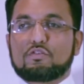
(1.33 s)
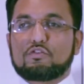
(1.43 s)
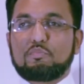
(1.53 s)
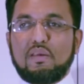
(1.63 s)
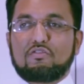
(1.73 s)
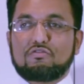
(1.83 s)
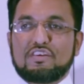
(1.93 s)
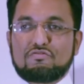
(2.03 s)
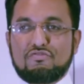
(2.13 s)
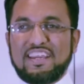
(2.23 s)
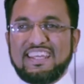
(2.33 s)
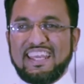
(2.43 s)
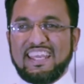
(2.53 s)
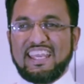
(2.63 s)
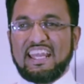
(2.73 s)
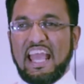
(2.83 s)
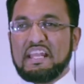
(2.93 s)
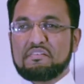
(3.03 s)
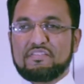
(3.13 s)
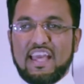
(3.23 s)
to specialty training in
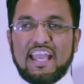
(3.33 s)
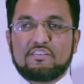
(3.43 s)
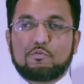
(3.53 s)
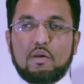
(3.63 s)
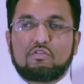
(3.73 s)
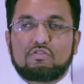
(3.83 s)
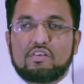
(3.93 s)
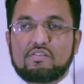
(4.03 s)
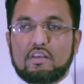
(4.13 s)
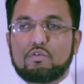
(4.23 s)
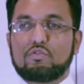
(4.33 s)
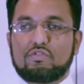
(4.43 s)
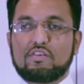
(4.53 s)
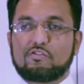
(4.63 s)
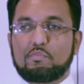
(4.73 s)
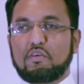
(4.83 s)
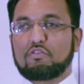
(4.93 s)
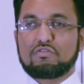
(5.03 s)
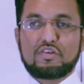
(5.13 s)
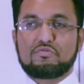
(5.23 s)
any of the eight specialties that use the
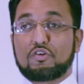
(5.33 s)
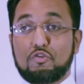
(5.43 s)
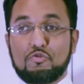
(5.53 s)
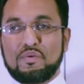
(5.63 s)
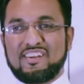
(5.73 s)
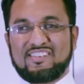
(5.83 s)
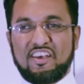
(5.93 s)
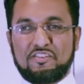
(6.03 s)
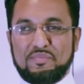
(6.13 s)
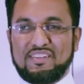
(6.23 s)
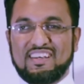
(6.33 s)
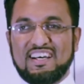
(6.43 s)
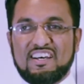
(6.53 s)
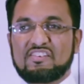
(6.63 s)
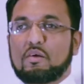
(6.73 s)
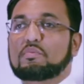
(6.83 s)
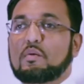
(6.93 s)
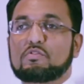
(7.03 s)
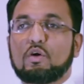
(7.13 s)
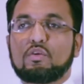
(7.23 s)
specialty recruitment assessment,
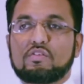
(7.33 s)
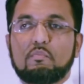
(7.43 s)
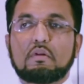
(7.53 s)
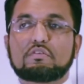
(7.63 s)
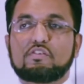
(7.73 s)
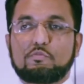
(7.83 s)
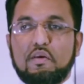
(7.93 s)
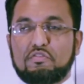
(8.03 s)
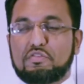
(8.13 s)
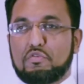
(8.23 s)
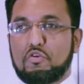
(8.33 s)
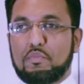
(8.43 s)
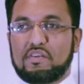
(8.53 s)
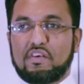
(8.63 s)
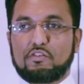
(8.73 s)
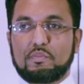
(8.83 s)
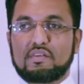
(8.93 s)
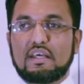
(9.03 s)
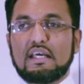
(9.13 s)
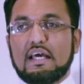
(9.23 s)
sometimes known as the multi-specialty recruitment
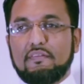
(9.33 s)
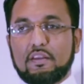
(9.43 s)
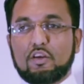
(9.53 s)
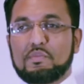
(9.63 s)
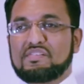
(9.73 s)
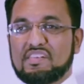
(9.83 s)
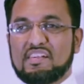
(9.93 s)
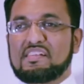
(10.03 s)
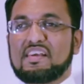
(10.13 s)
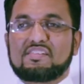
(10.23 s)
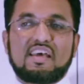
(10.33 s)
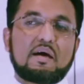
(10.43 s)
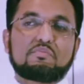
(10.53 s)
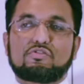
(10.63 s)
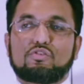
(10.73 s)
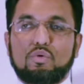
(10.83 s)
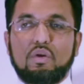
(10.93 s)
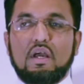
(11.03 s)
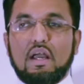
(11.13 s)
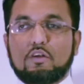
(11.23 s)
assessment, then you're going to be sitting the exam
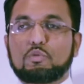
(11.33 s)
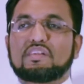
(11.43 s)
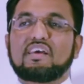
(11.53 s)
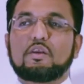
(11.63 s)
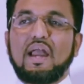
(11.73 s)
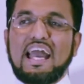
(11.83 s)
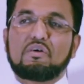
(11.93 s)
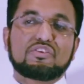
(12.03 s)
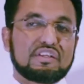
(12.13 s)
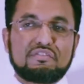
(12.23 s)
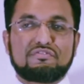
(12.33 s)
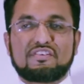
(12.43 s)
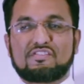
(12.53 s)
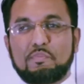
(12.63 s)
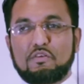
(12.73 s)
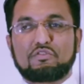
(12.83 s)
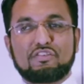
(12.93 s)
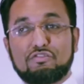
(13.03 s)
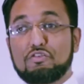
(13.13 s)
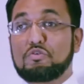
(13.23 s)
soon. I just want to tell you how the different
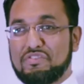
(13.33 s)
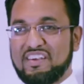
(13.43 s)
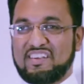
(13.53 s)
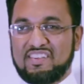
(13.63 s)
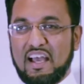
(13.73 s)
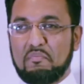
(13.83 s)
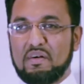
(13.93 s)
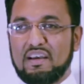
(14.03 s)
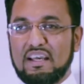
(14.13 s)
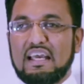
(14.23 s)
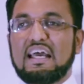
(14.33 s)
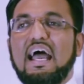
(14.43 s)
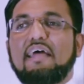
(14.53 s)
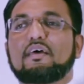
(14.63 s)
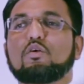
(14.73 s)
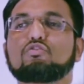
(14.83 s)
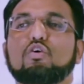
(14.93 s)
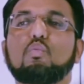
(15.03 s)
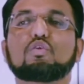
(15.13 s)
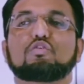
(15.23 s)
specialties use the exam and then
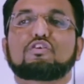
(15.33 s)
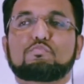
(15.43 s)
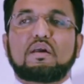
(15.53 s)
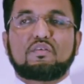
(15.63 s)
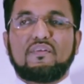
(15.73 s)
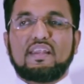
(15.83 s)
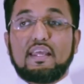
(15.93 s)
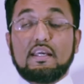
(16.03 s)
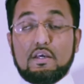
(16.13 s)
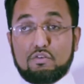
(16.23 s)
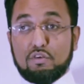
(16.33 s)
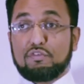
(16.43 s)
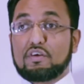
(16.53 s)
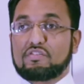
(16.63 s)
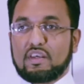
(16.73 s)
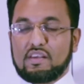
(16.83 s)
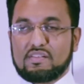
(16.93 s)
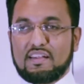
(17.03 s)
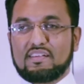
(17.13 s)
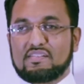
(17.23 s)
also what to expect on the day. So the first thing is
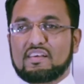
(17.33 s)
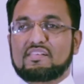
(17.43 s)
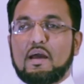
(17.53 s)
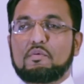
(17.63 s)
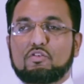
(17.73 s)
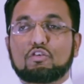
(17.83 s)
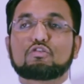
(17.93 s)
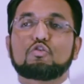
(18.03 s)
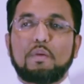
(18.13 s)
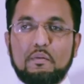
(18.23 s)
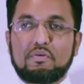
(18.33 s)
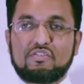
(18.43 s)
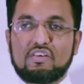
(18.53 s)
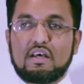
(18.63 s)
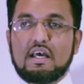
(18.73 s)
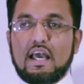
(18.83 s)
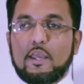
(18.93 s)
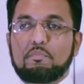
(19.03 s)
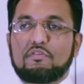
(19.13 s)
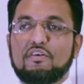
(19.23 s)
that this exam has got two papers,
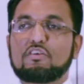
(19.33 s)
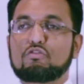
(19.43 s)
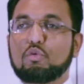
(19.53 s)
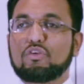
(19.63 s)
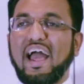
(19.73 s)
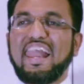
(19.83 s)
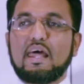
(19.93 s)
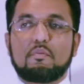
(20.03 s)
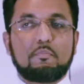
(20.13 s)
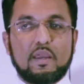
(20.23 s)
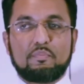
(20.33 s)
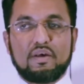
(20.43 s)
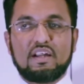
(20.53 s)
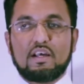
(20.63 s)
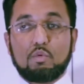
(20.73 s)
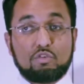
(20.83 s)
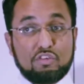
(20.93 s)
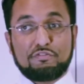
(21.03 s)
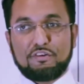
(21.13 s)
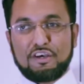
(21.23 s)
a professional dilemma paper, which
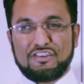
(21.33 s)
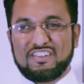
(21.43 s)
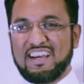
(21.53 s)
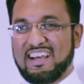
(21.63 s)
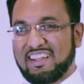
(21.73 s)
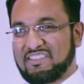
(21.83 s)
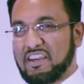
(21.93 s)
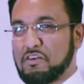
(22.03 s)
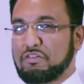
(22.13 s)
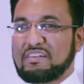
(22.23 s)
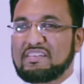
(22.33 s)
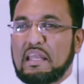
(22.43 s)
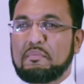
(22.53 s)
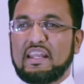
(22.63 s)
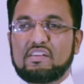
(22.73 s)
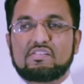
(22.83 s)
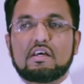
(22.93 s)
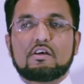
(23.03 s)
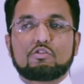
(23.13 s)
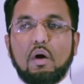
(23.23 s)
is first, that's 110 minutes
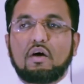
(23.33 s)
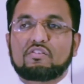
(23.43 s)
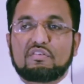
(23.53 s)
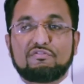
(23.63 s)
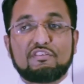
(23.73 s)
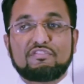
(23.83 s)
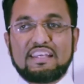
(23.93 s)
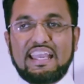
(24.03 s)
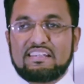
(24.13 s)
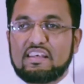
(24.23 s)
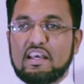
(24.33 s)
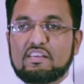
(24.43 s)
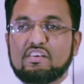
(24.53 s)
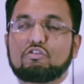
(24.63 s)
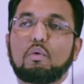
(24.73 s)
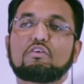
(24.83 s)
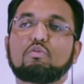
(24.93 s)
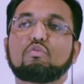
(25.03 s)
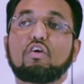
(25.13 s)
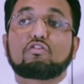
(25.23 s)
to answer 58
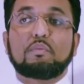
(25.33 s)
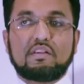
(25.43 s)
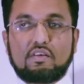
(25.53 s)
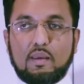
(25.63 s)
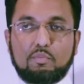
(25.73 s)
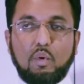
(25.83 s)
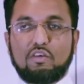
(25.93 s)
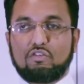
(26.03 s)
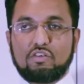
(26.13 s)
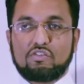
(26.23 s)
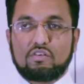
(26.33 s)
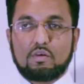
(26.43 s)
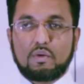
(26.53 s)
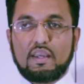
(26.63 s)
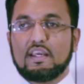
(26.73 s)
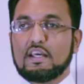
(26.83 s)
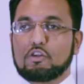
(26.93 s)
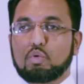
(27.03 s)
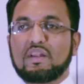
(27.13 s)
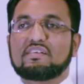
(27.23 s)
situational judgment type questions. Okay,
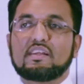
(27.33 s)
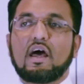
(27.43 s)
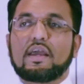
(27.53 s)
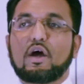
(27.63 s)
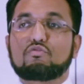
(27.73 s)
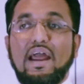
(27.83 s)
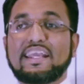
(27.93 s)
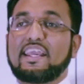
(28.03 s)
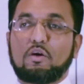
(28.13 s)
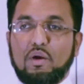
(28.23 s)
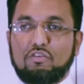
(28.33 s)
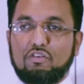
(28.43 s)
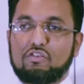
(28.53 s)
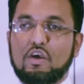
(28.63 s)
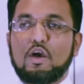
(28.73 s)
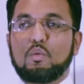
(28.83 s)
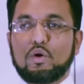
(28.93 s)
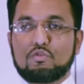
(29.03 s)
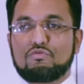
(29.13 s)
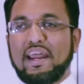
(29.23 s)
29 are ranking questions
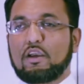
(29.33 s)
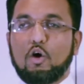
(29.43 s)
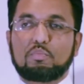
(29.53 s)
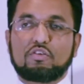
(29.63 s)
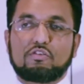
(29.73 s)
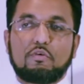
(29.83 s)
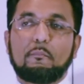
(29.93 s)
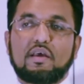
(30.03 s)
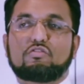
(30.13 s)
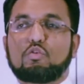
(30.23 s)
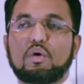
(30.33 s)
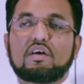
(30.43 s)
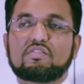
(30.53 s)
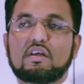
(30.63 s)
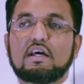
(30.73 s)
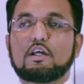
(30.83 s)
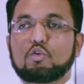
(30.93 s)
where you rank options from best to worst.